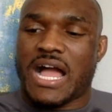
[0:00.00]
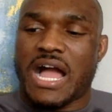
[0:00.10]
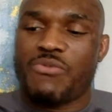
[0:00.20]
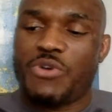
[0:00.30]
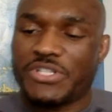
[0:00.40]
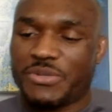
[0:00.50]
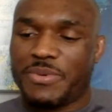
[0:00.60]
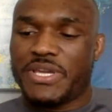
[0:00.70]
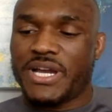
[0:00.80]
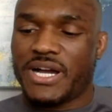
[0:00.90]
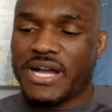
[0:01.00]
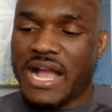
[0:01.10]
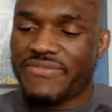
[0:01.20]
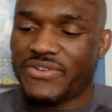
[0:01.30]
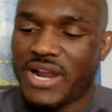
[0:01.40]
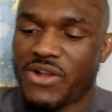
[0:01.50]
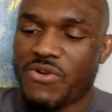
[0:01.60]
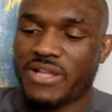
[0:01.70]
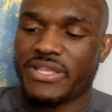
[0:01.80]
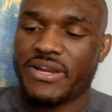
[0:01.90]
I want to be after I go
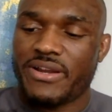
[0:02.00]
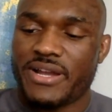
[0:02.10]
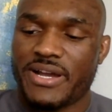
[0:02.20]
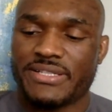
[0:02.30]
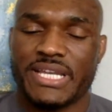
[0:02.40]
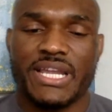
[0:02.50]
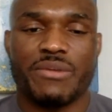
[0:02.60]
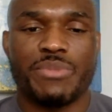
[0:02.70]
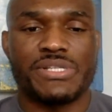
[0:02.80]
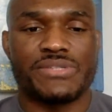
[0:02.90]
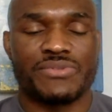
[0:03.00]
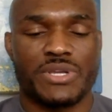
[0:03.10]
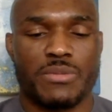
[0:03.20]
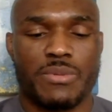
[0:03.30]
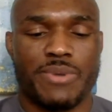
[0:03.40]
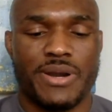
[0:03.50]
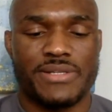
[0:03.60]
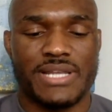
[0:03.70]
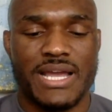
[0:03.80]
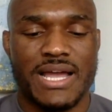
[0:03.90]
out there and take care of business with Gilbert Burns.